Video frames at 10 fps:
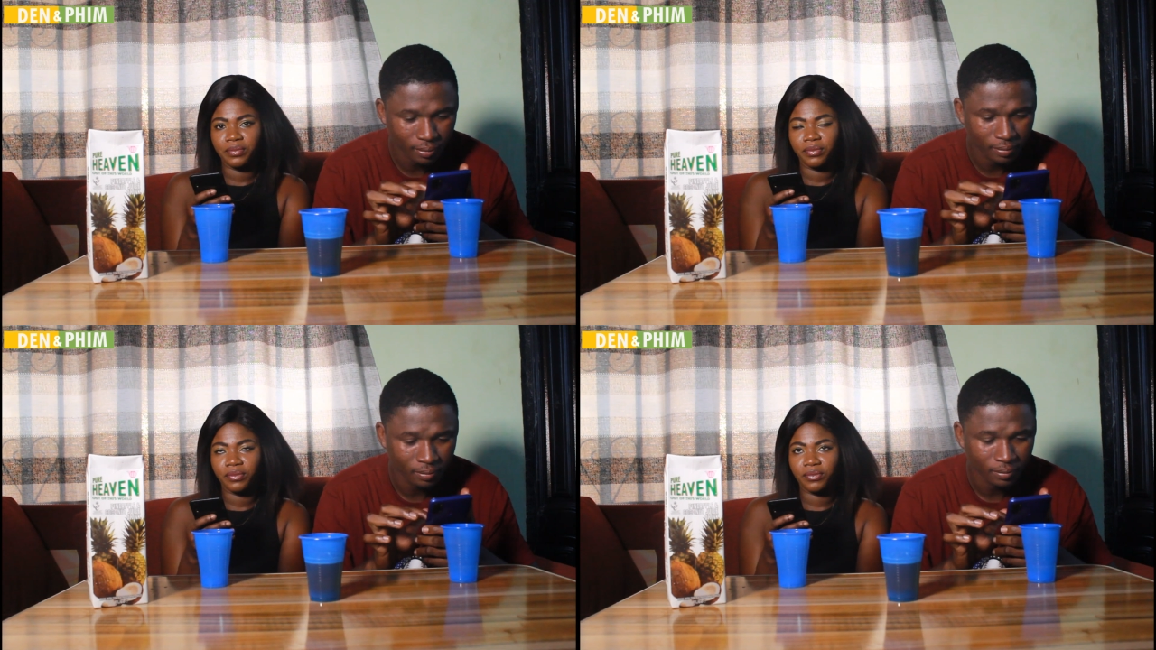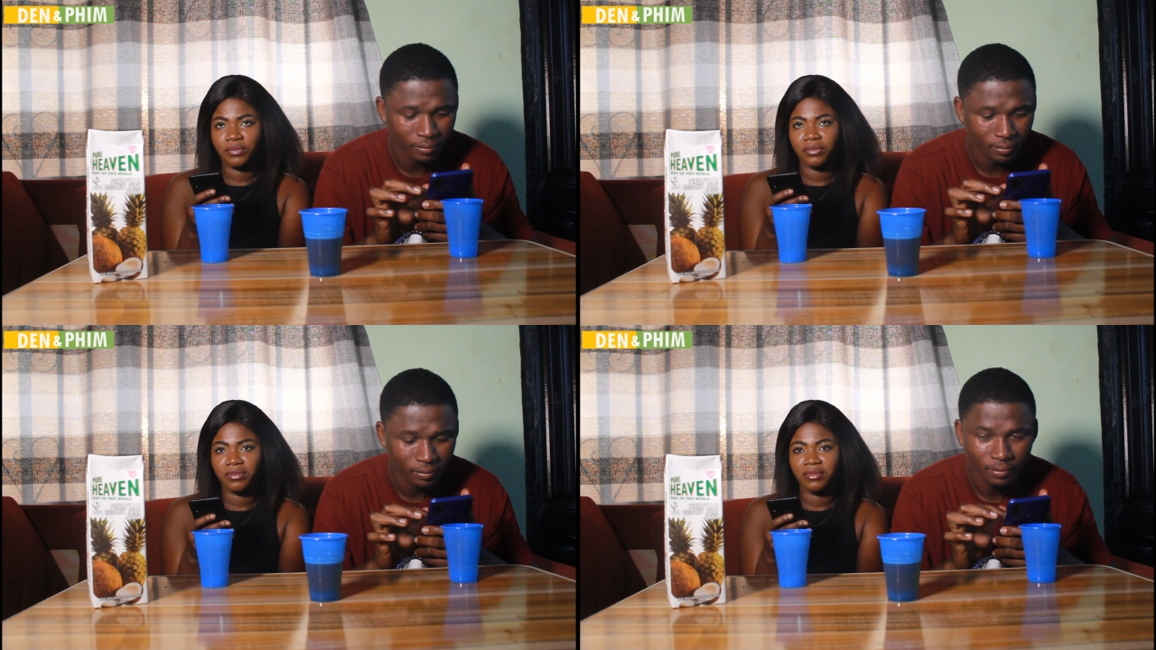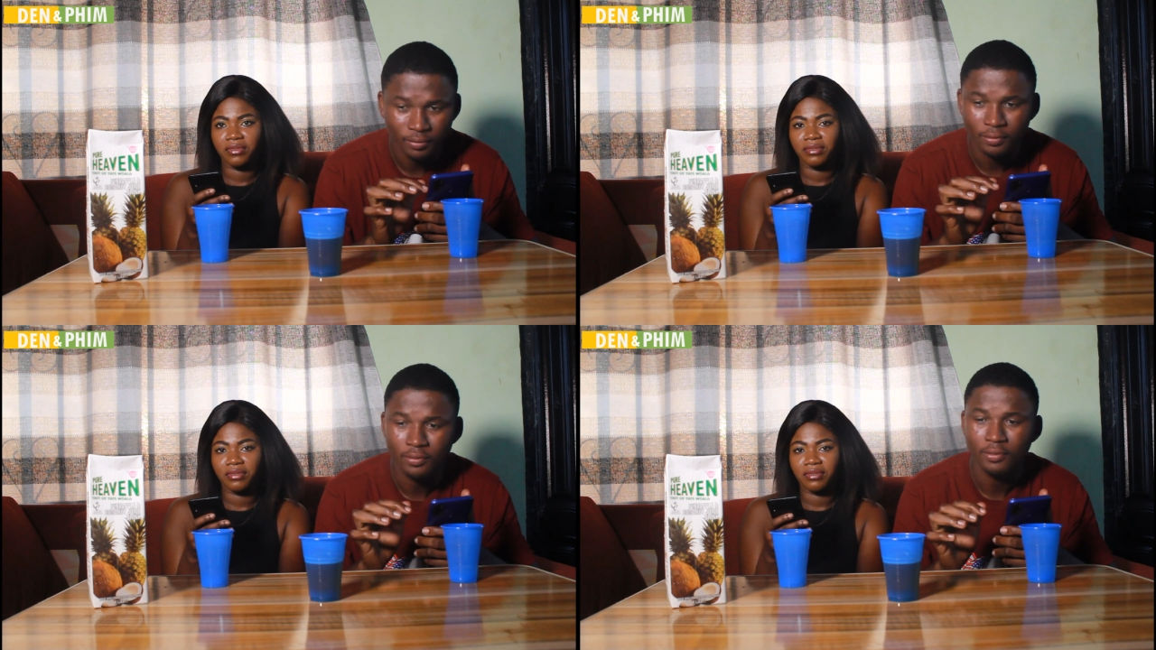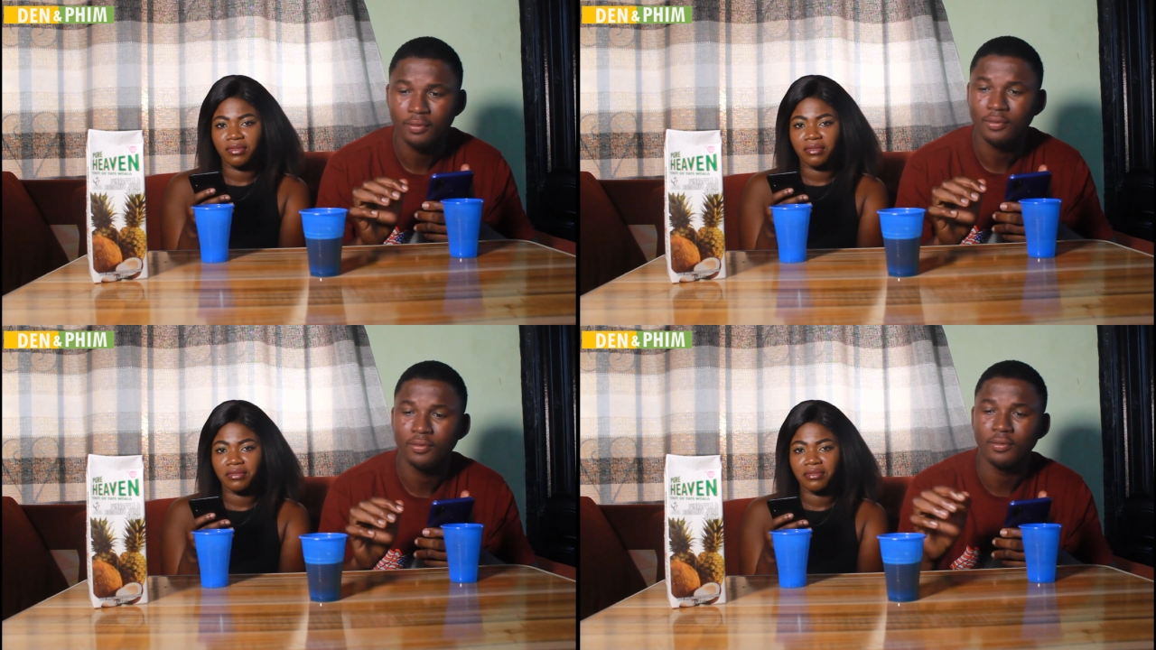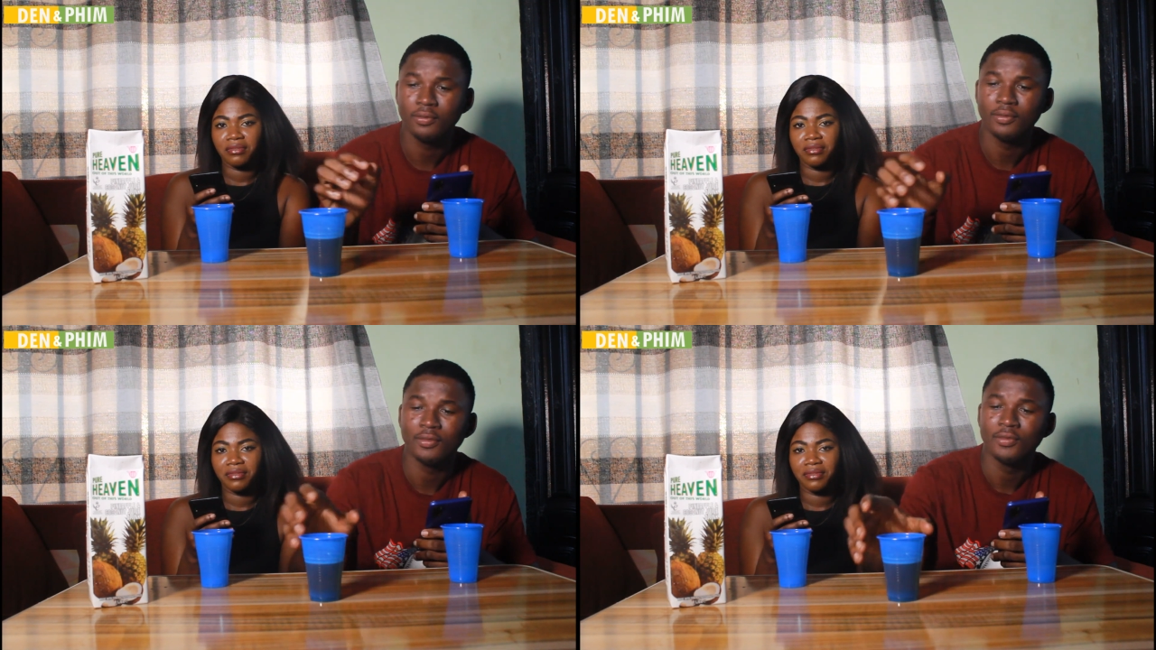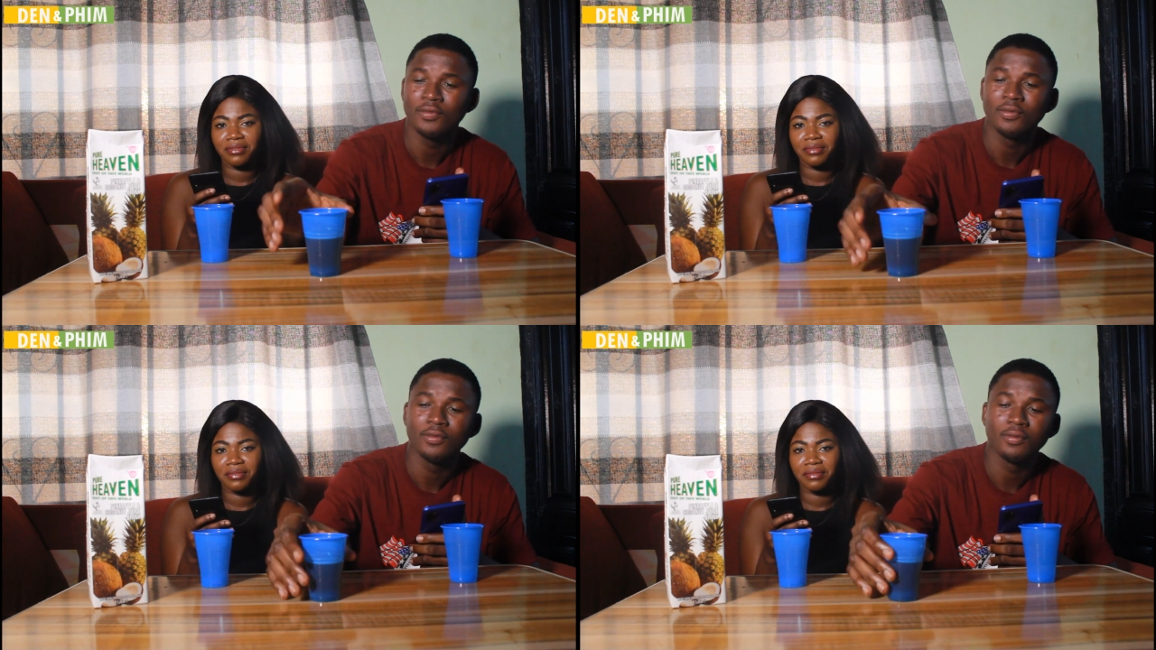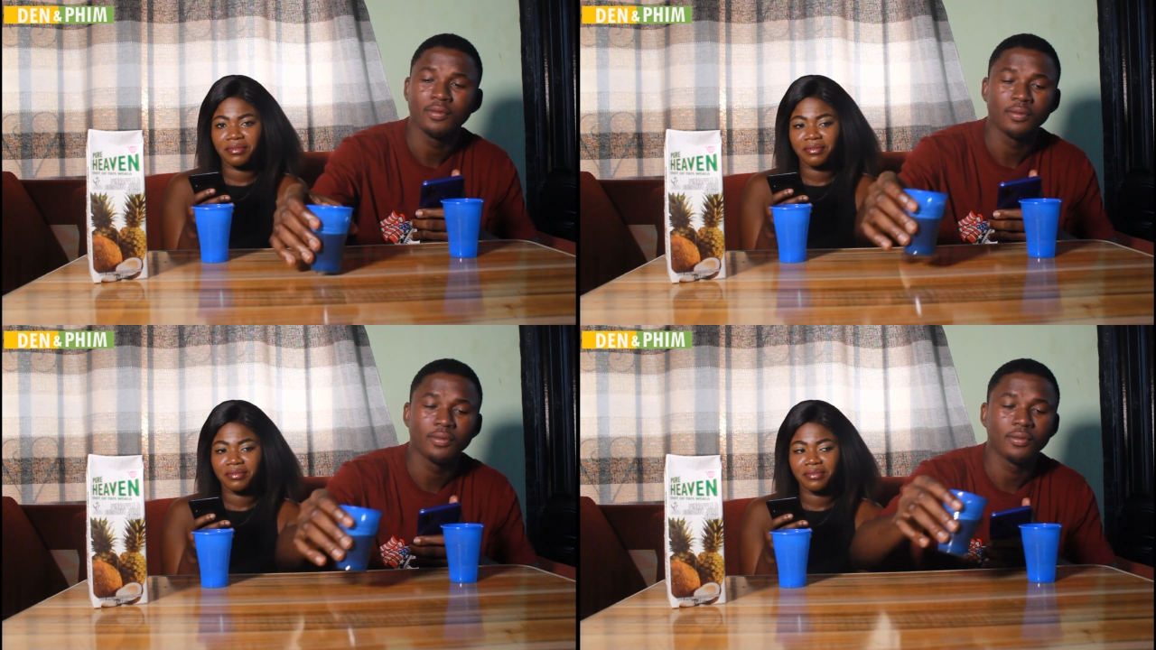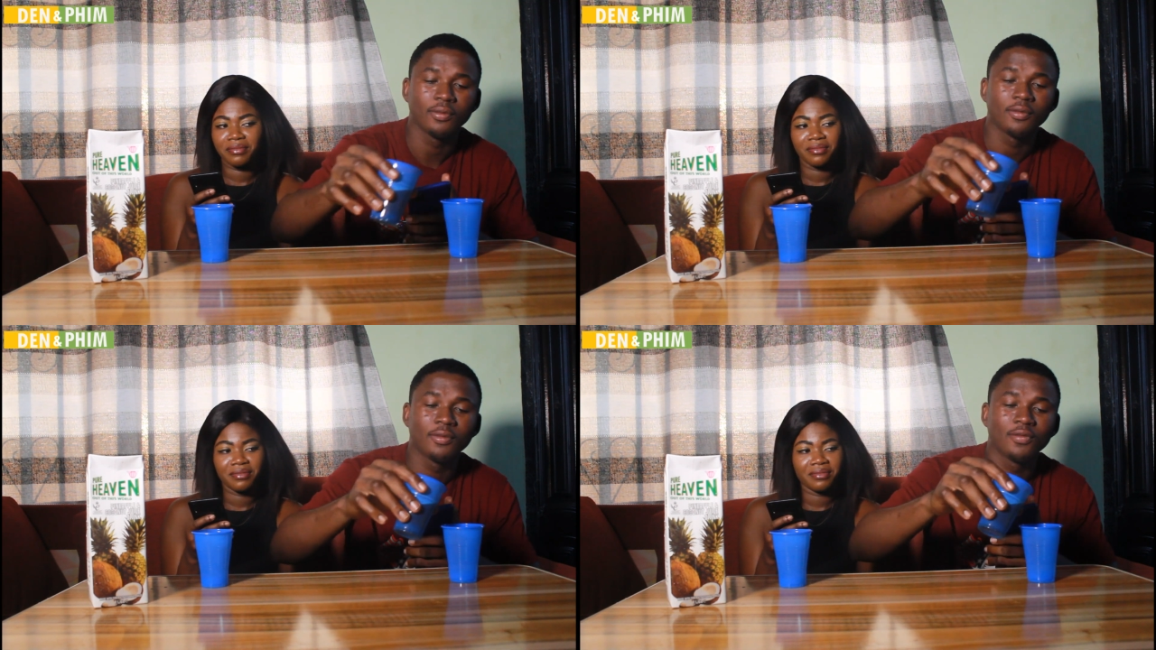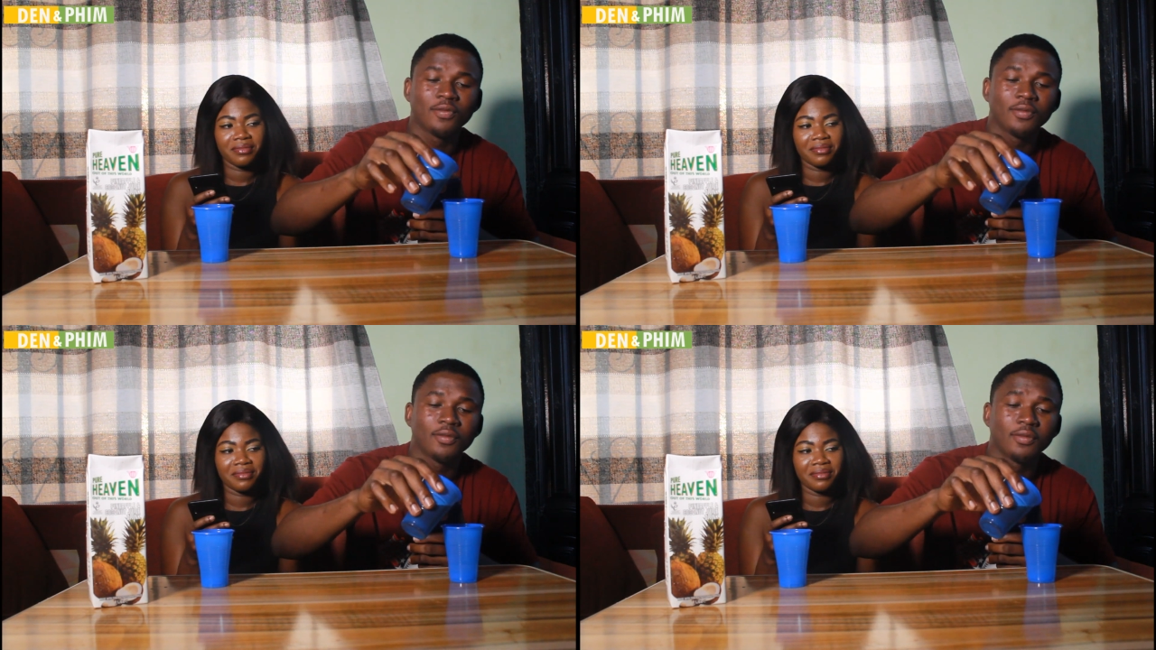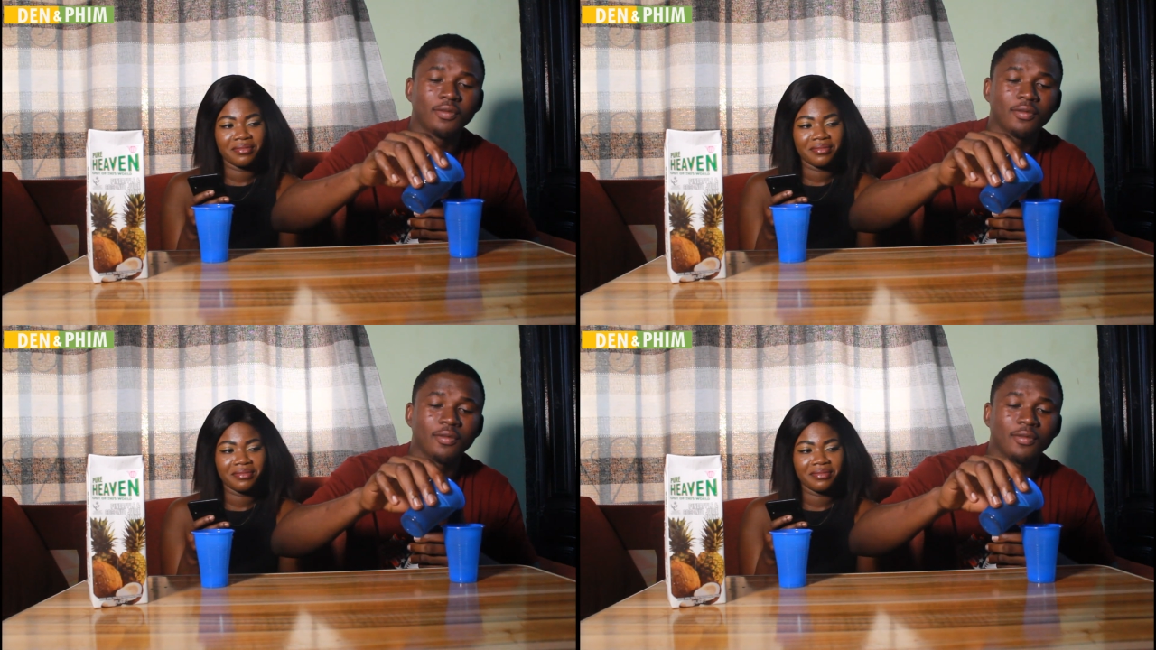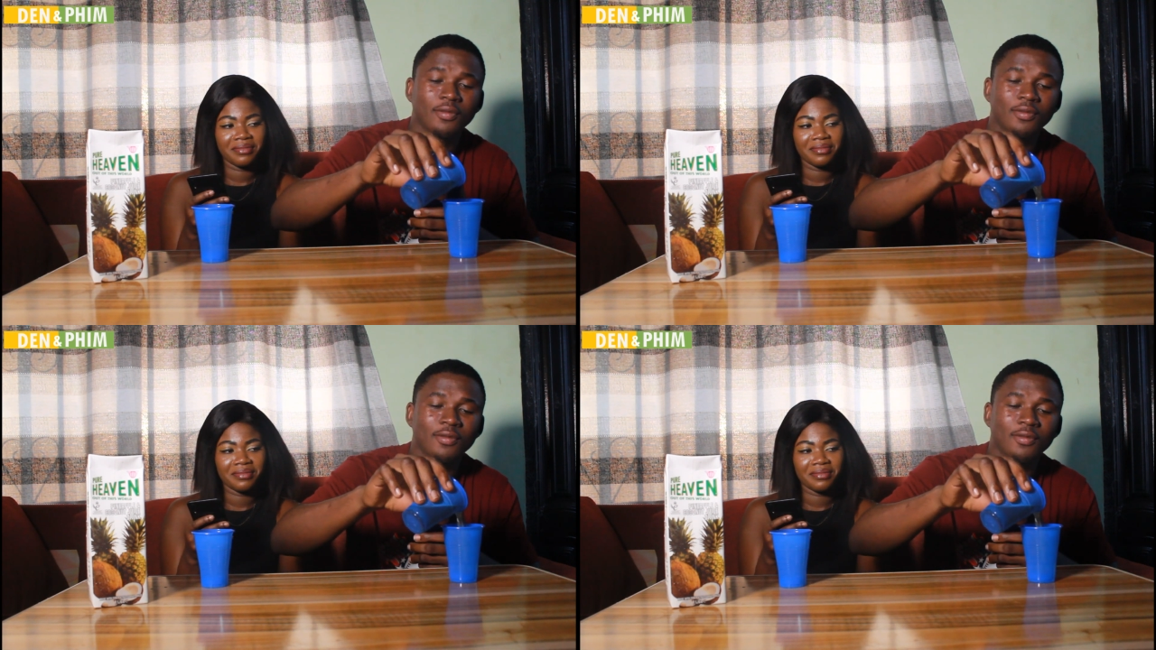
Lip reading: (no one is talking)